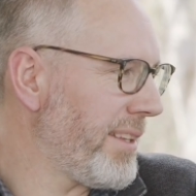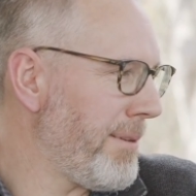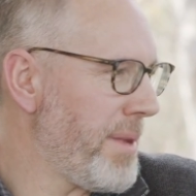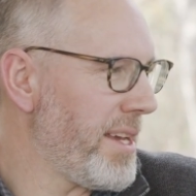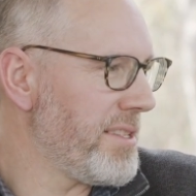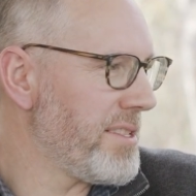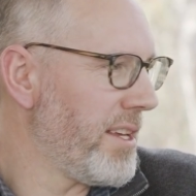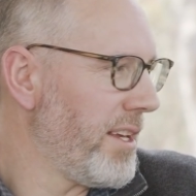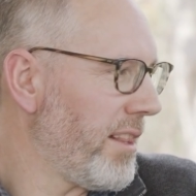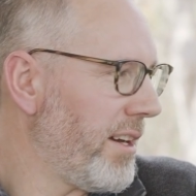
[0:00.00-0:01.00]
That means
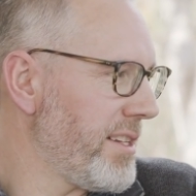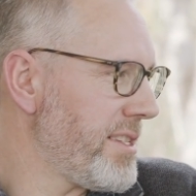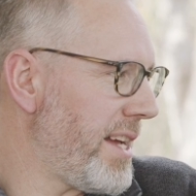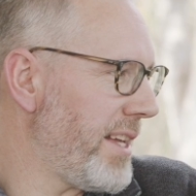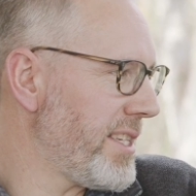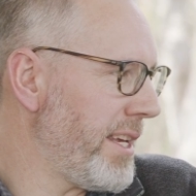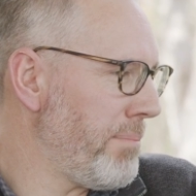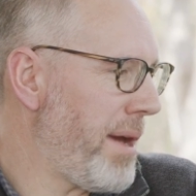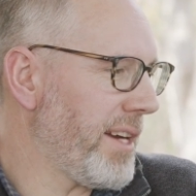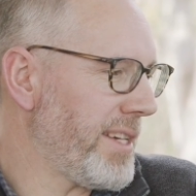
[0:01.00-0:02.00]
like it starts to
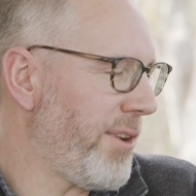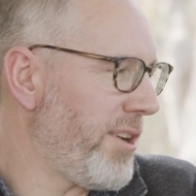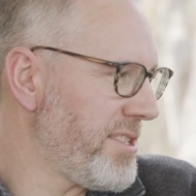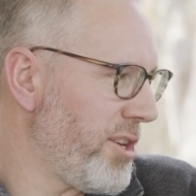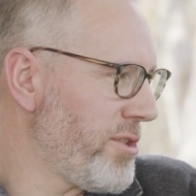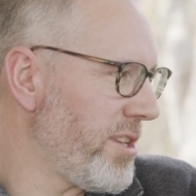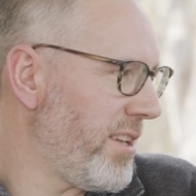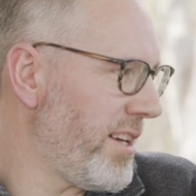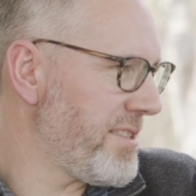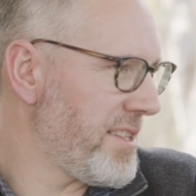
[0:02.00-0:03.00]
impact how I
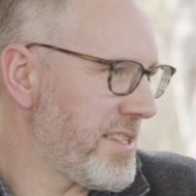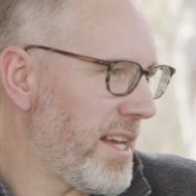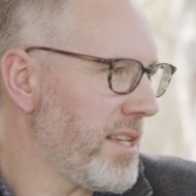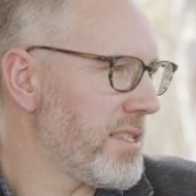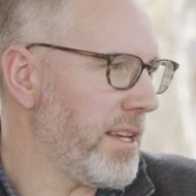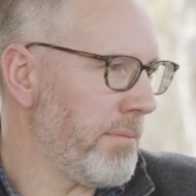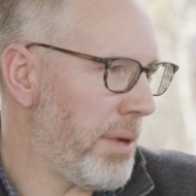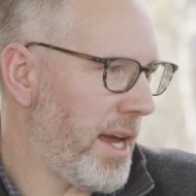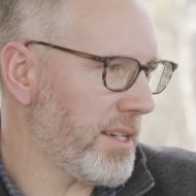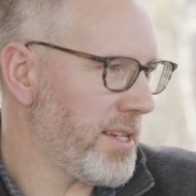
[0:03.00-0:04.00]
socialise. It starts to
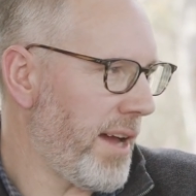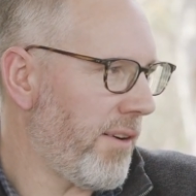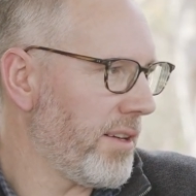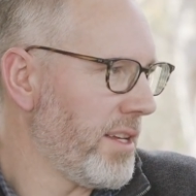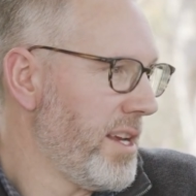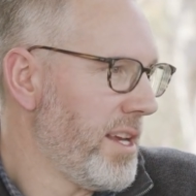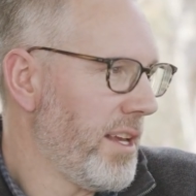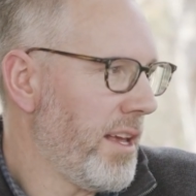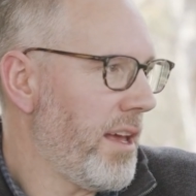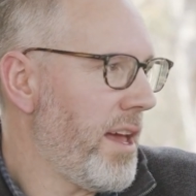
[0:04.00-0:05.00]
impact
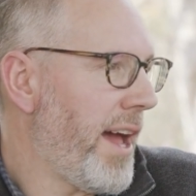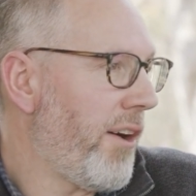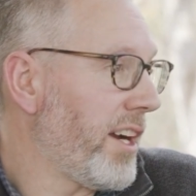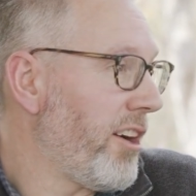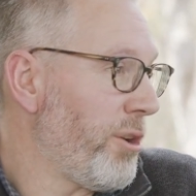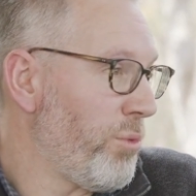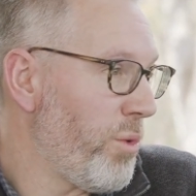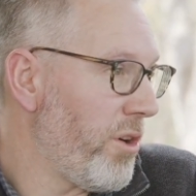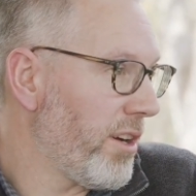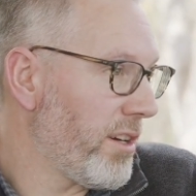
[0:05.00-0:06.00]
how I go to
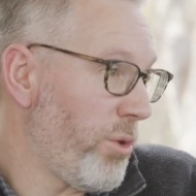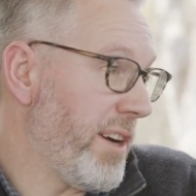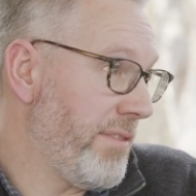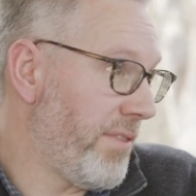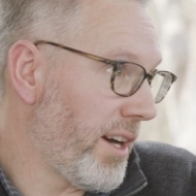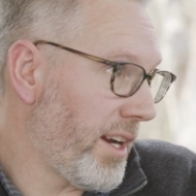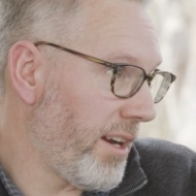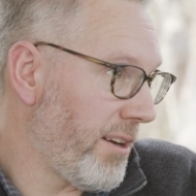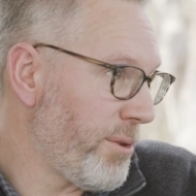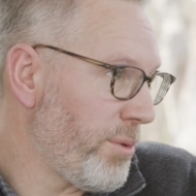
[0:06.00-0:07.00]
work, or if I can
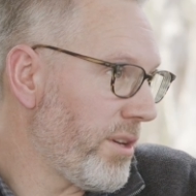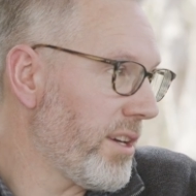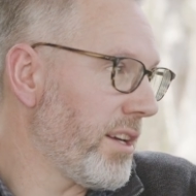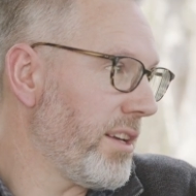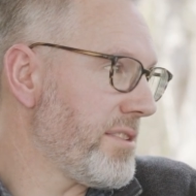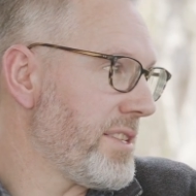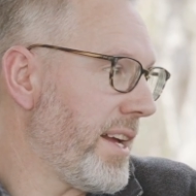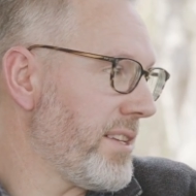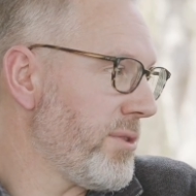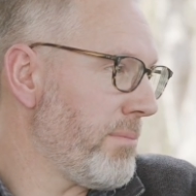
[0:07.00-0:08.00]
go to work. It
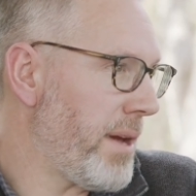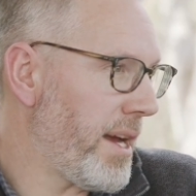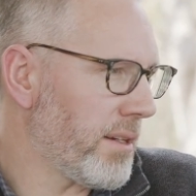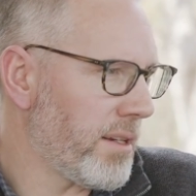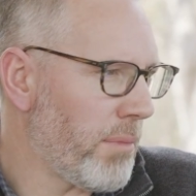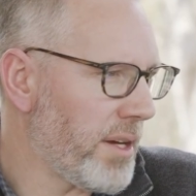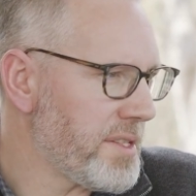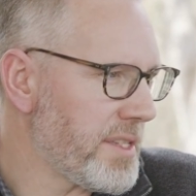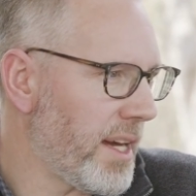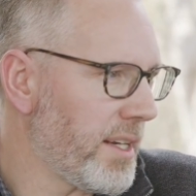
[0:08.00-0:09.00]
starts to impact my
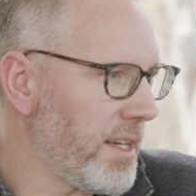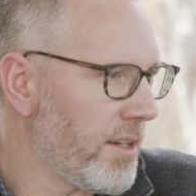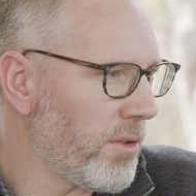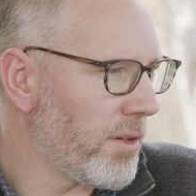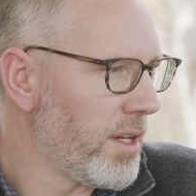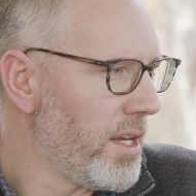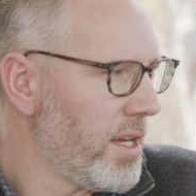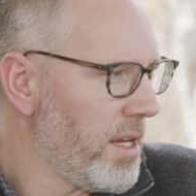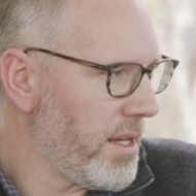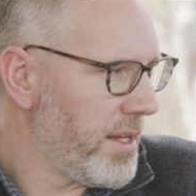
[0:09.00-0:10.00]
study, or
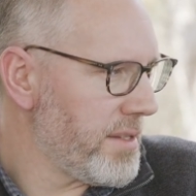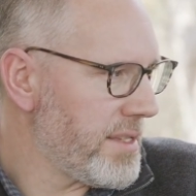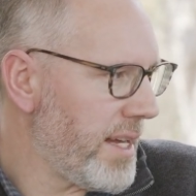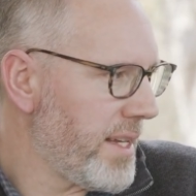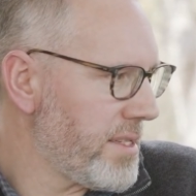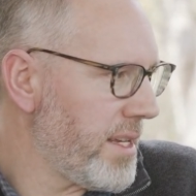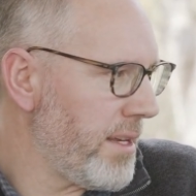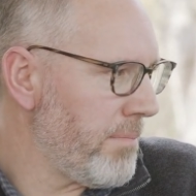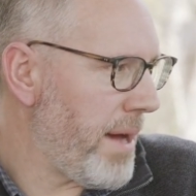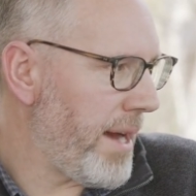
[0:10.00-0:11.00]
it starts to
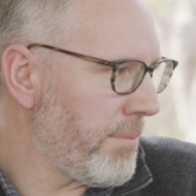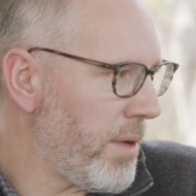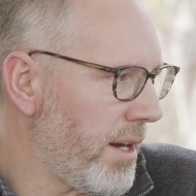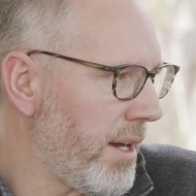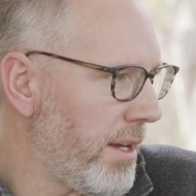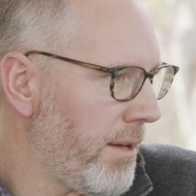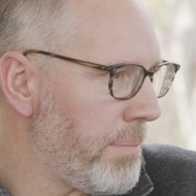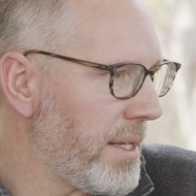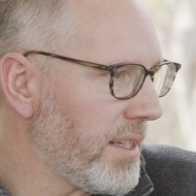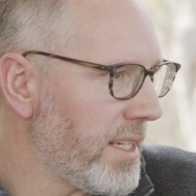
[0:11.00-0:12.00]
impact my
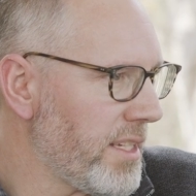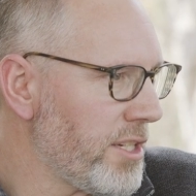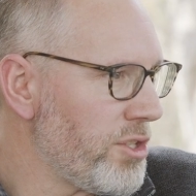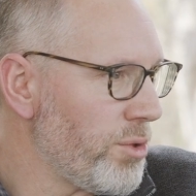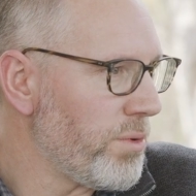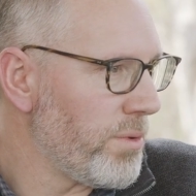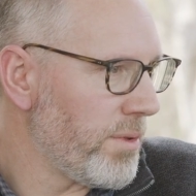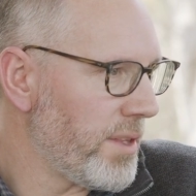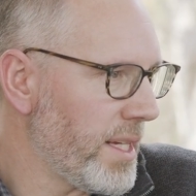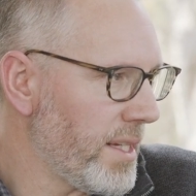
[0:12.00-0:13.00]
ability to do
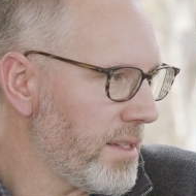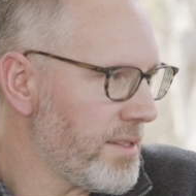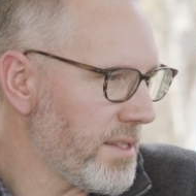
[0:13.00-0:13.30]
things.